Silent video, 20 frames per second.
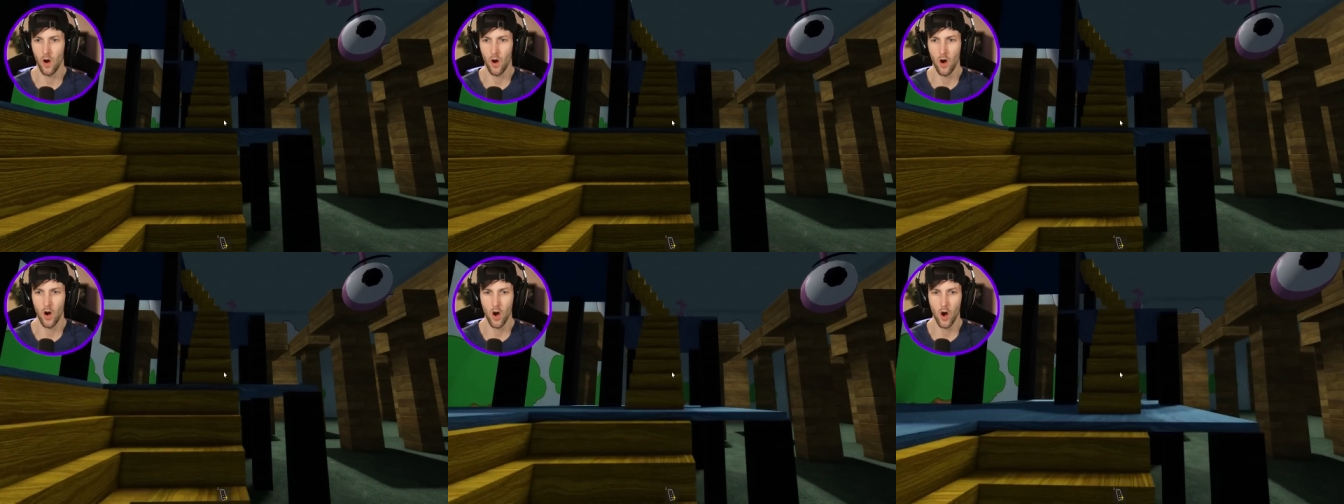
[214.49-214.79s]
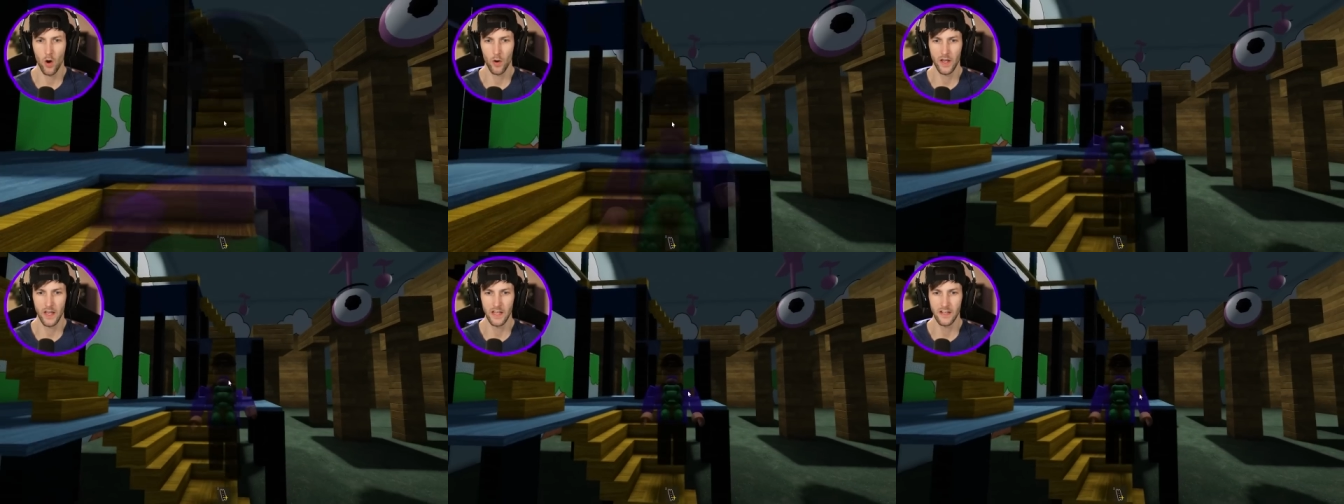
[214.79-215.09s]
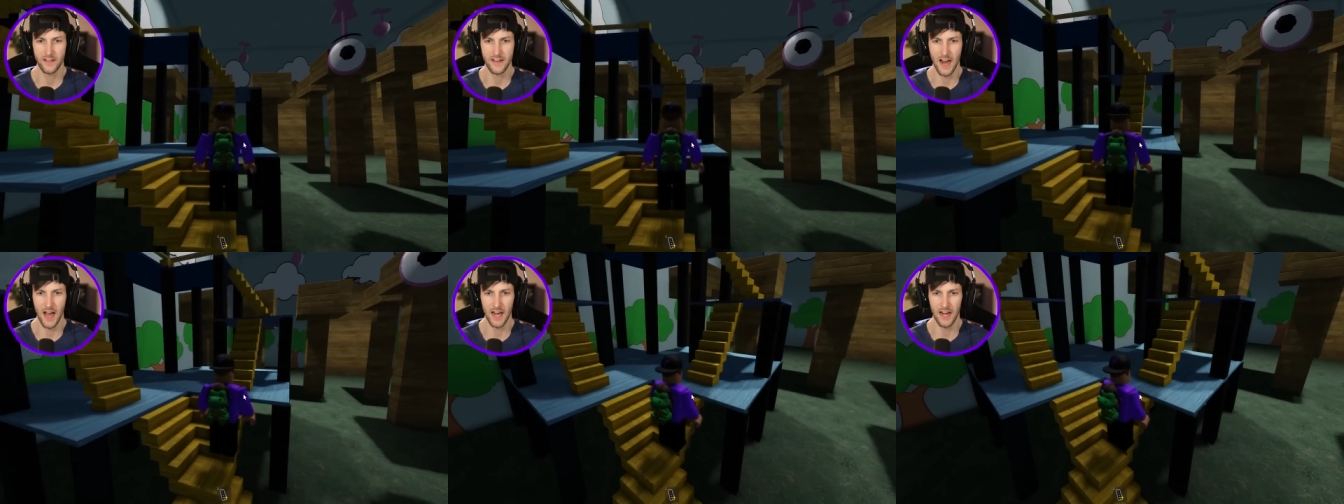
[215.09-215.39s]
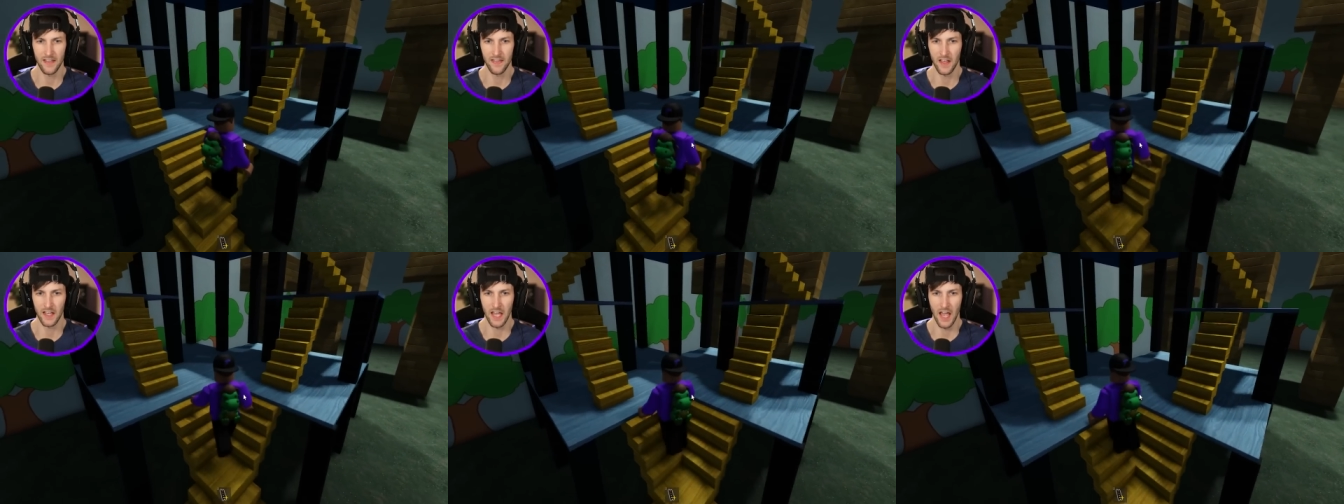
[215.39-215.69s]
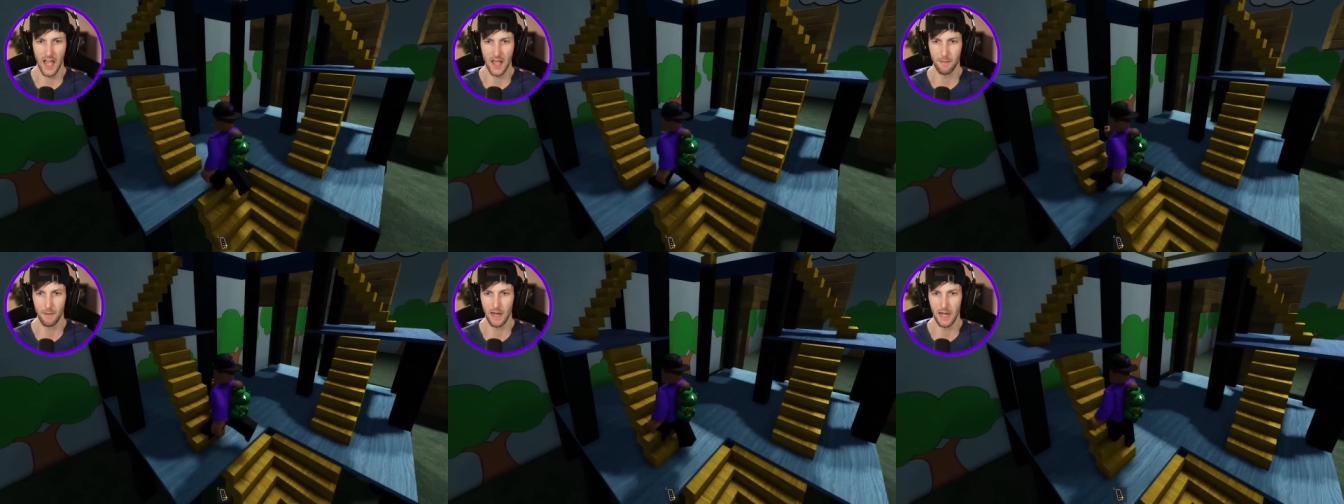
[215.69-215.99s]
Oh, he's not in the
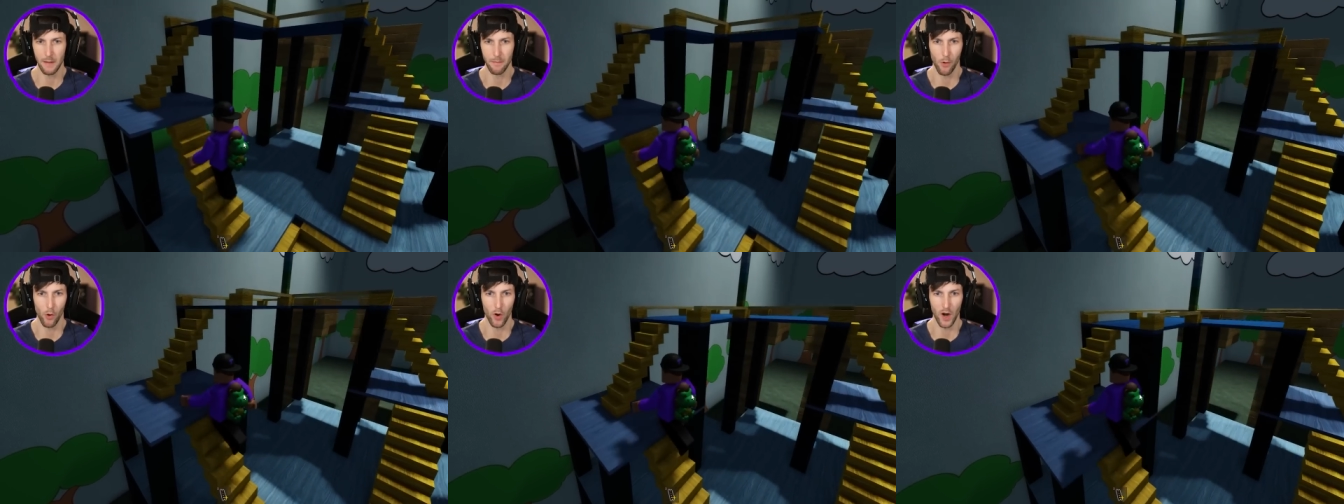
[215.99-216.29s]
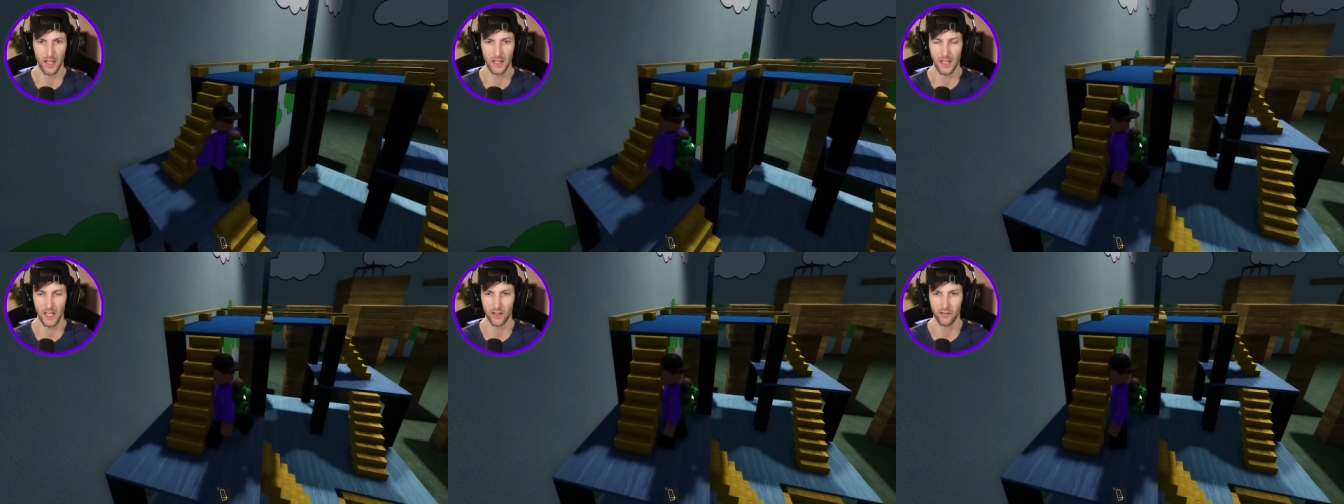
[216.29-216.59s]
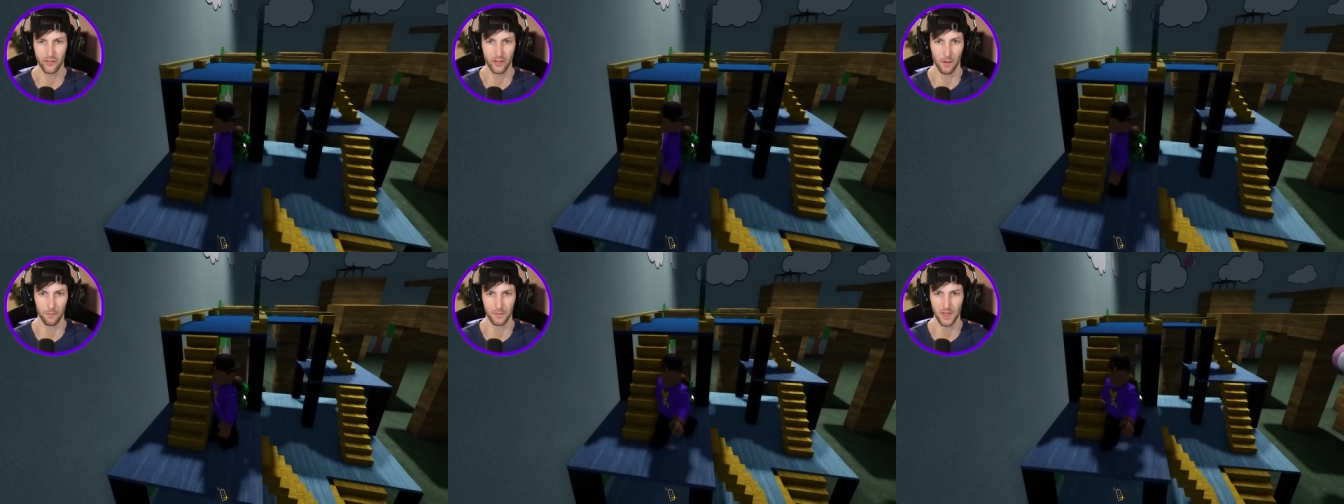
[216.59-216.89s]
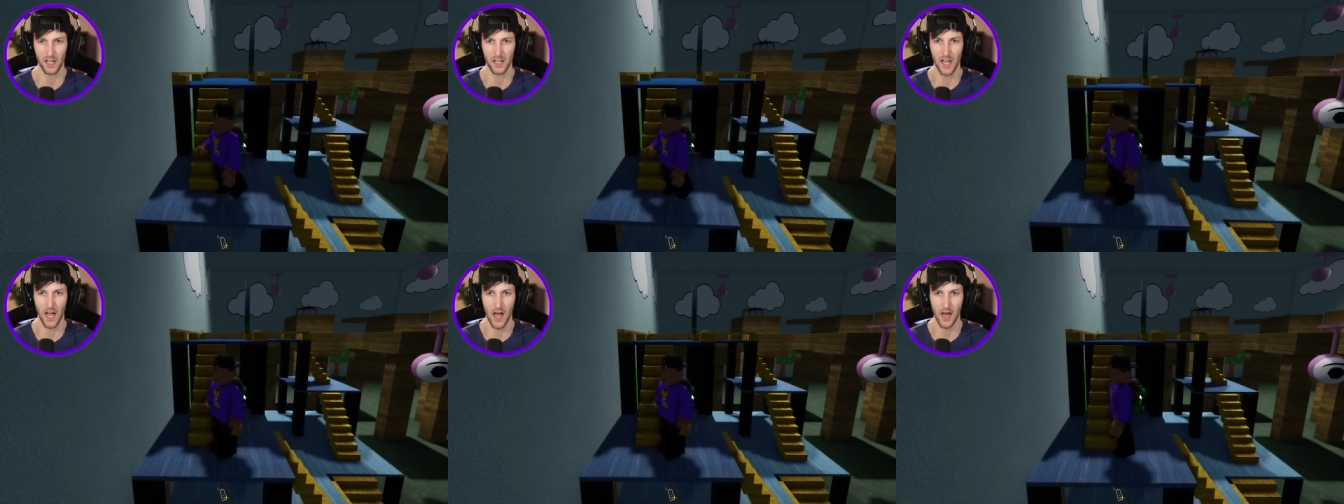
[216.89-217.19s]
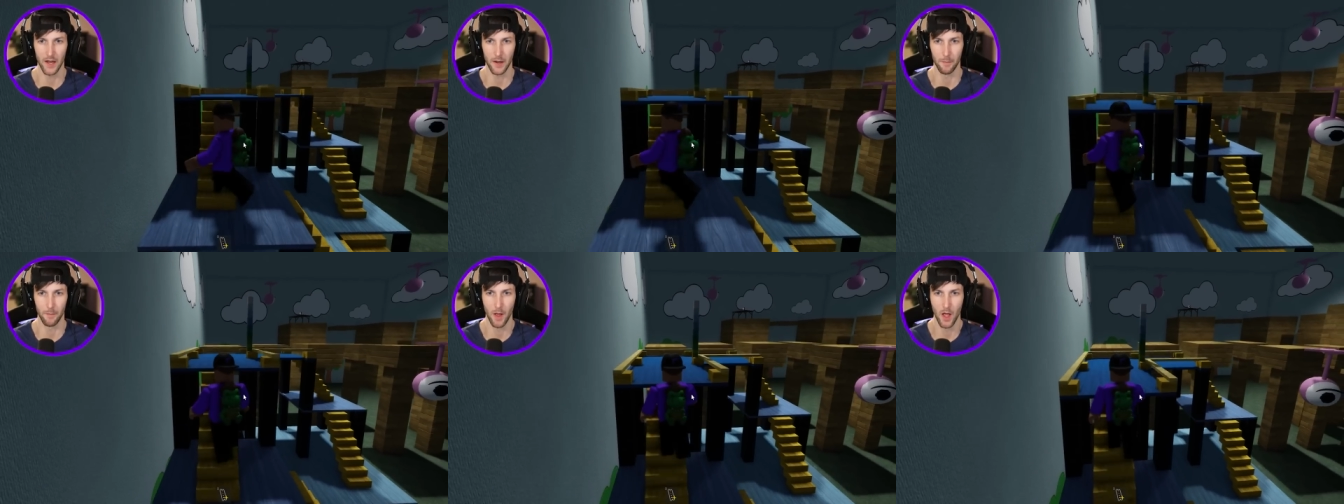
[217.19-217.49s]
game anymore. I think something
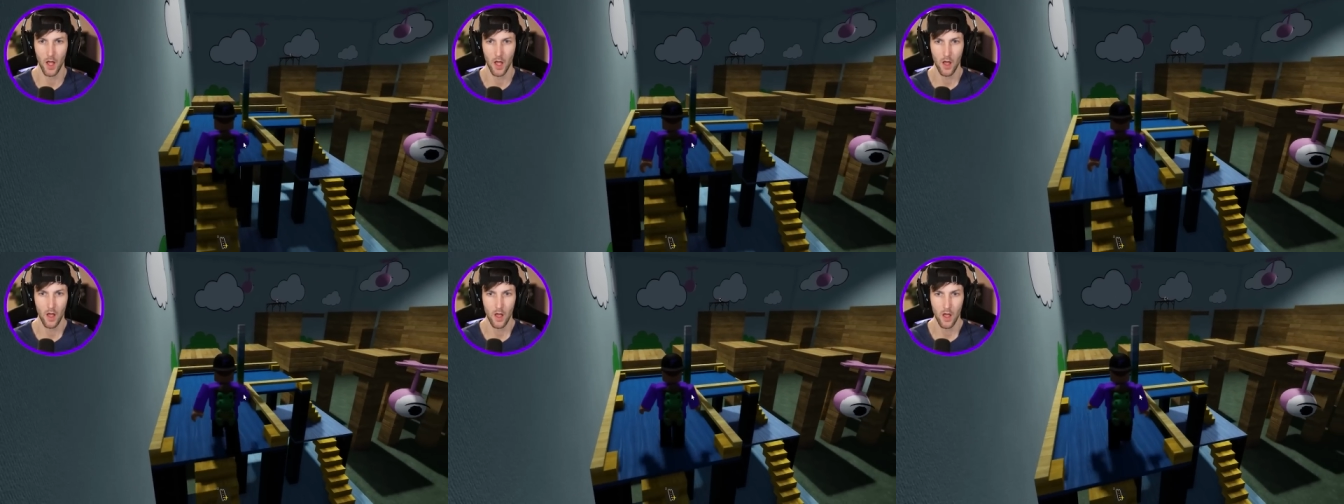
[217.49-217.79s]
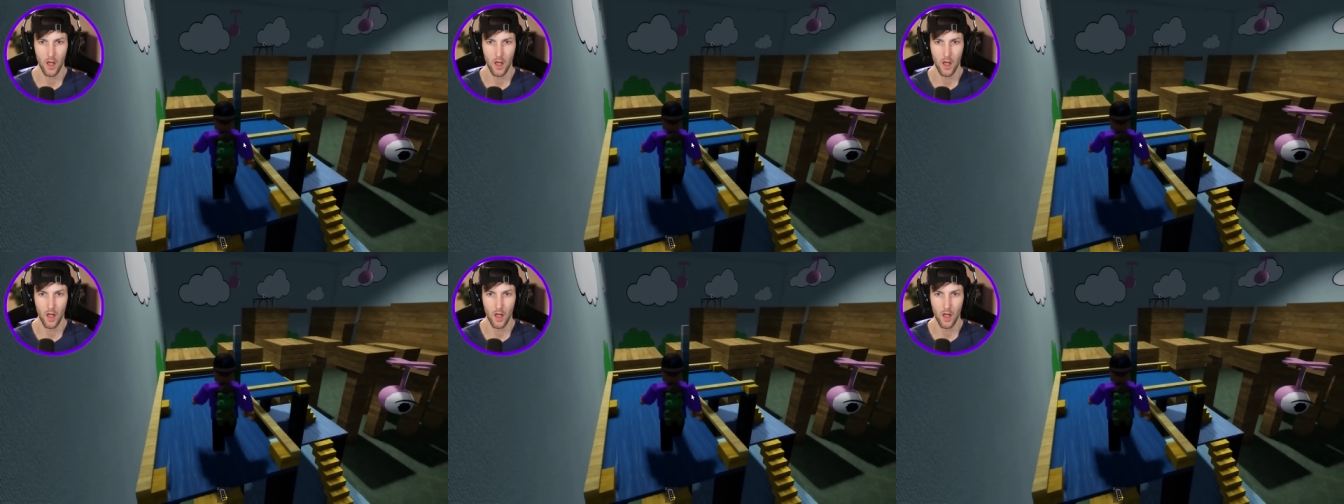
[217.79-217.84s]
got him.